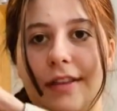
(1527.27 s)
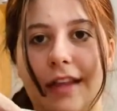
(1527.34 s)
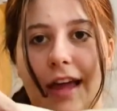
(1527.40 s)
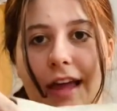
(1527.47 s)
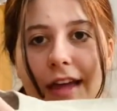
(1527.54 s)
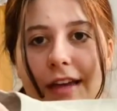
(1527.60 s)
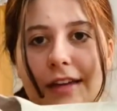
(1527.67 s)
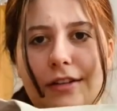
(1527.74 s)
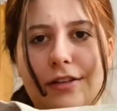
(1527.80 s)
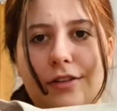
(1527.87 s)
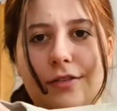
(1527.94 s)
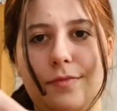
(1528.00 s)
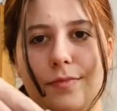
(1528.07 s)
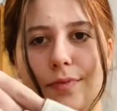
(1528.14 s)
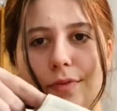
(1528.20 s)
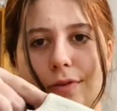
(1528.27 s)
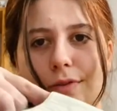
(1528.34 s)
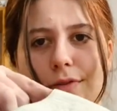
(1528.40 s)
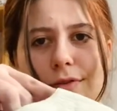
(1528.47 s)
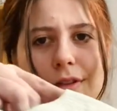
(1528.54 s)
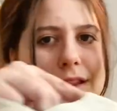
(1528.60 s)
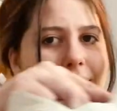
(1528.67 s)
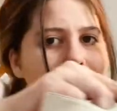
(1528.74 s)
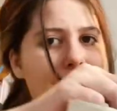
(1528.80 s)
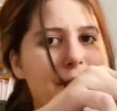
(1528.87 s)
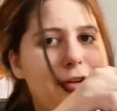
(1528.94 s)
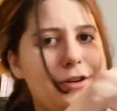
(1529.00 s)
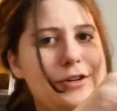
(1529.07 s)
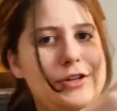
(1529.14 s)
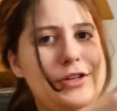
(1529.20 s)
like,
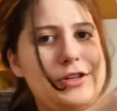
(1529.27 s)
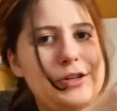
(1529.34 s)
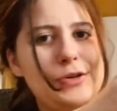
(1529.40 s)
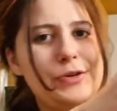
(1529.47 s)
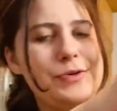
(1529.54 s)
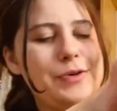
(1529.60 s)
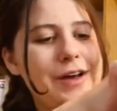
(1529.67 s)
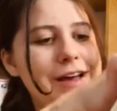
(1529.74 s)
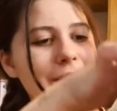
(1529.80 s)
leather shoe.